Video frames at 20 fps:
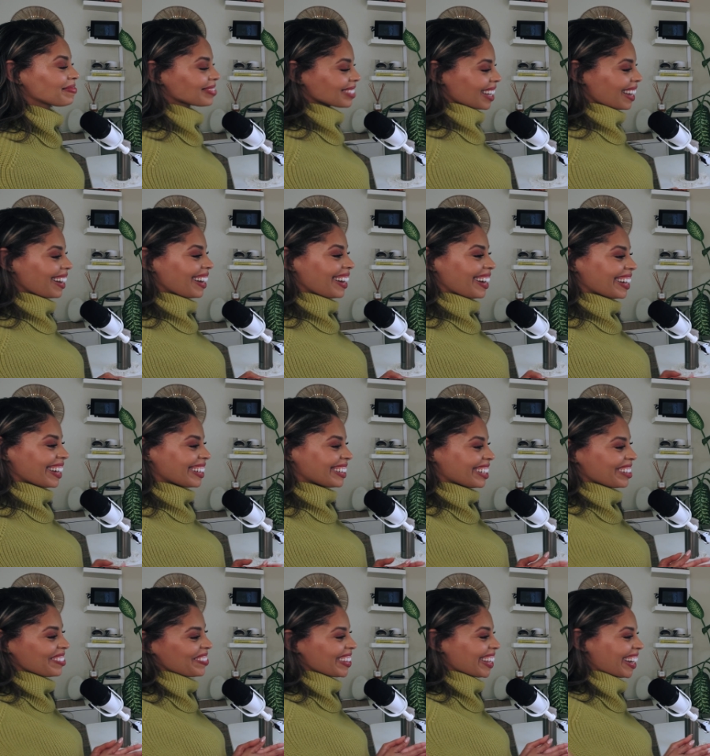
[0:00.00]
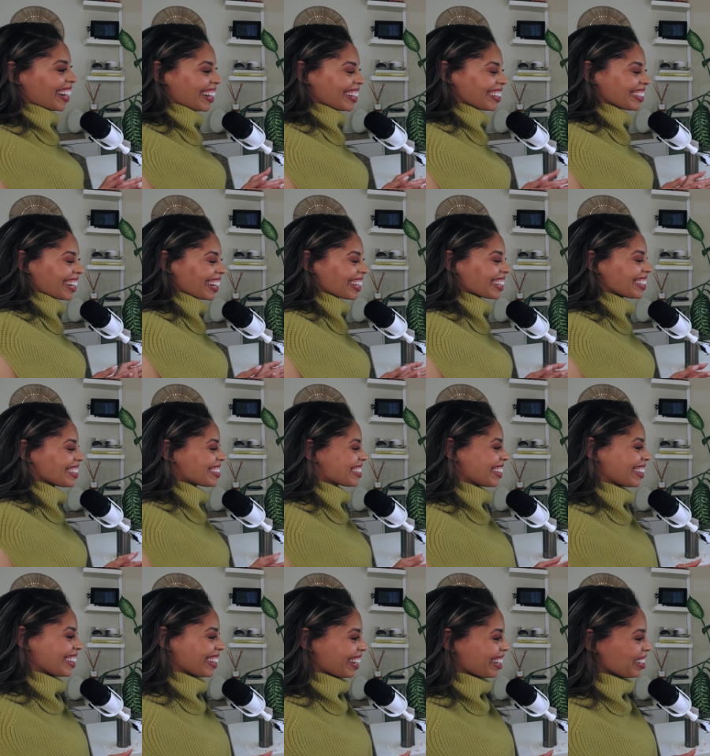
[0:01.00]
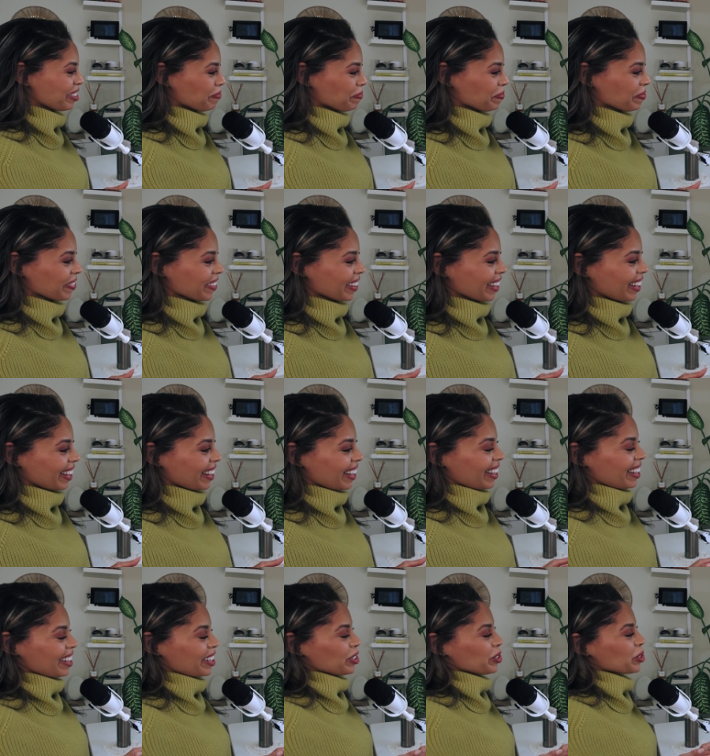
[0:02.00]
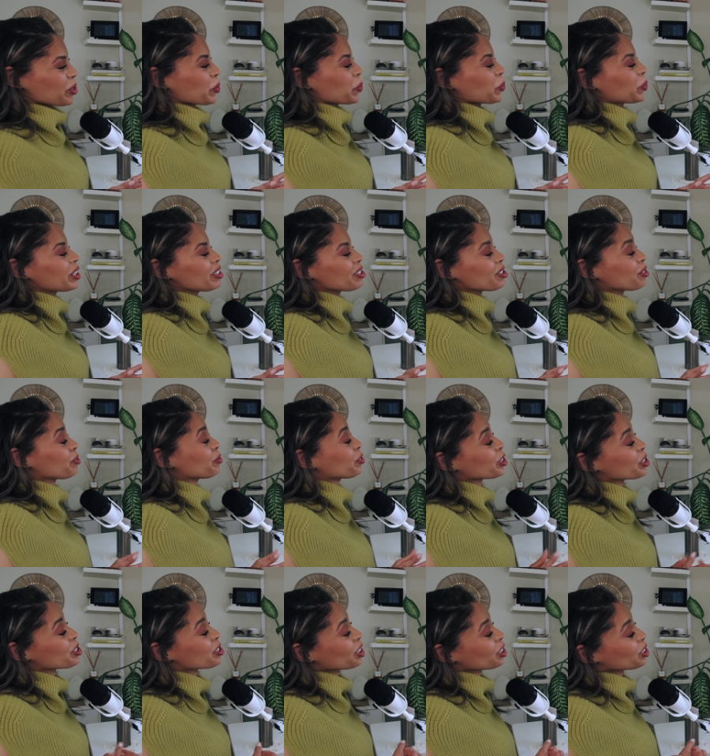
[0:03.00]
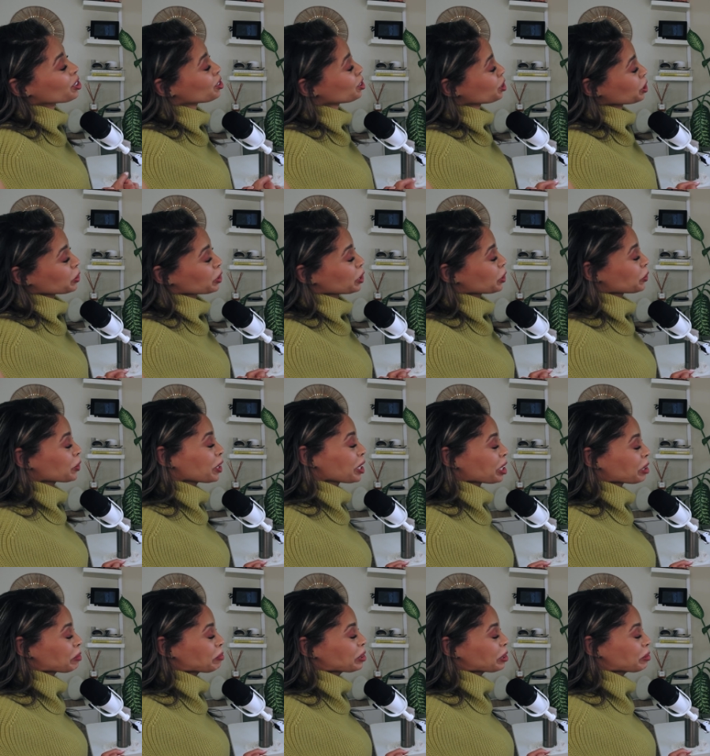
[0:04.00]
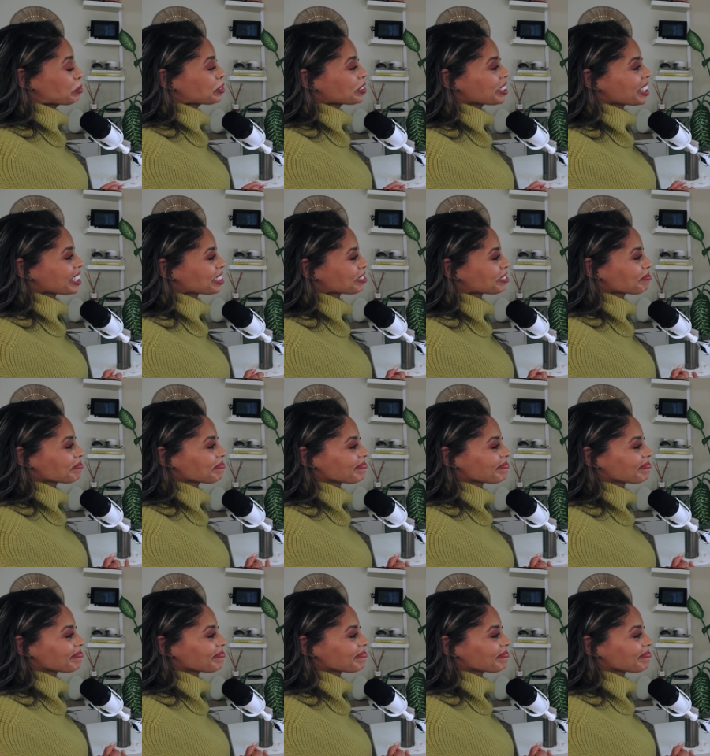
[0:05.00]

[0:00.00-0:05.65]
I love that. I can see that. So what is the first thing you do when you wake up in the morning?